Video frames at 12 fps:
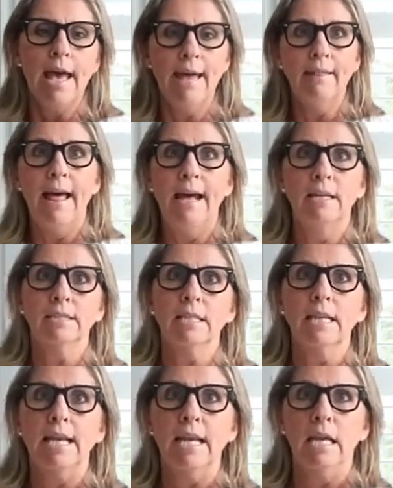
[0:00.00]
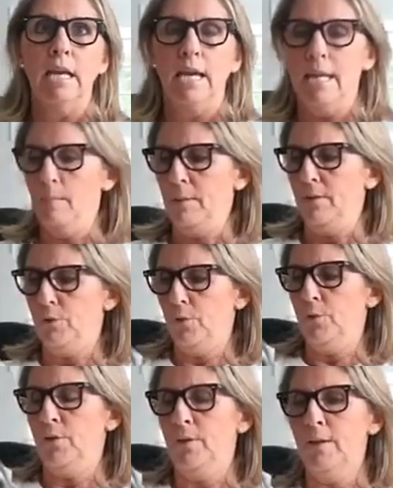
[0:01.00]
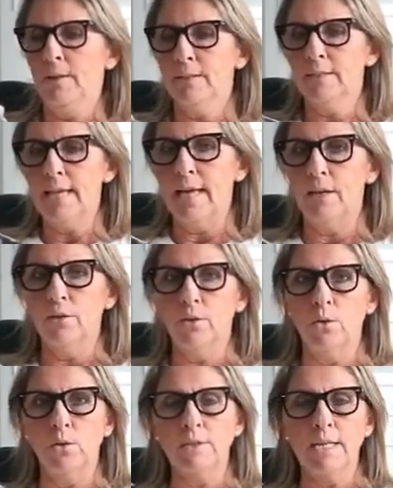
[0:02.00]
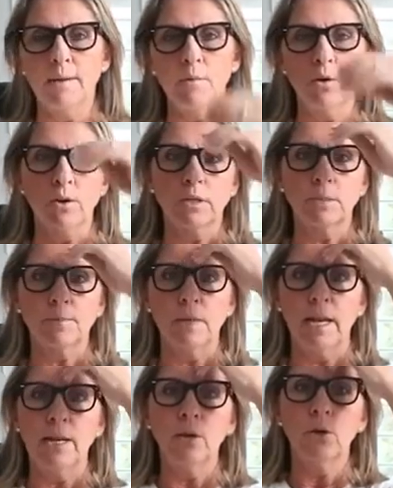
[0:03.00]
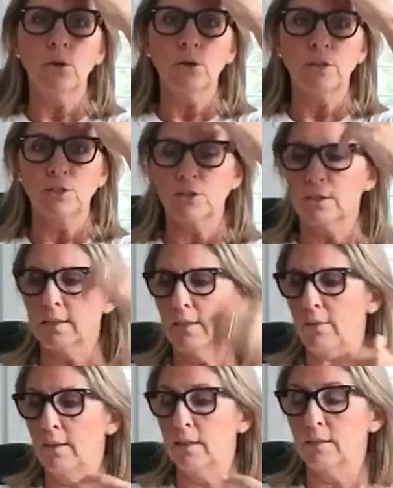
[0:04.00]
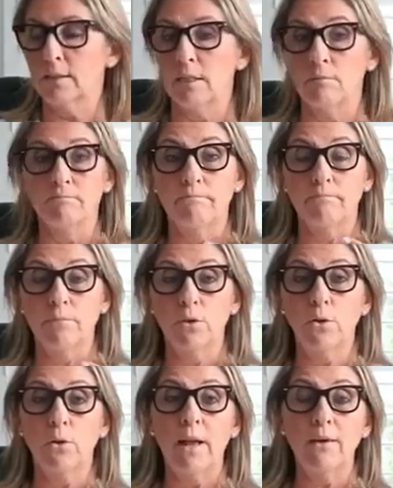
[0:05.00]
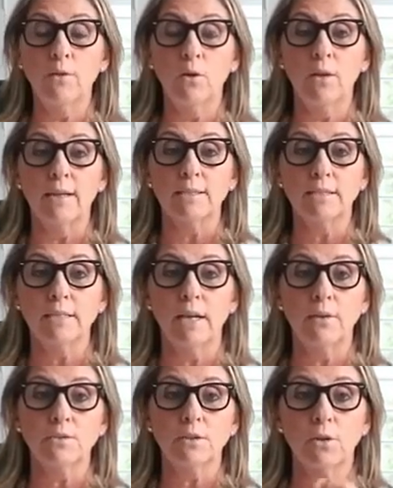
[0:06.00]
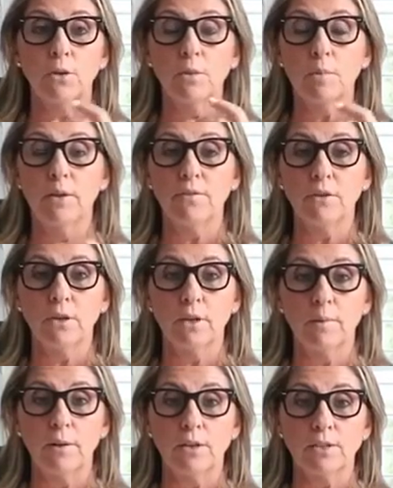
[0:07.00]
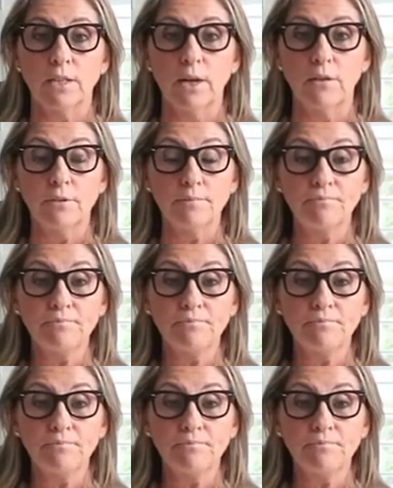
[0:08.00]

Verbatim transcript: And lastly, I can't believe you've sat here the whole time, Otis, but I know you're interested in this and you don't have a whole lot of stuff, so you probably feel good about yourself.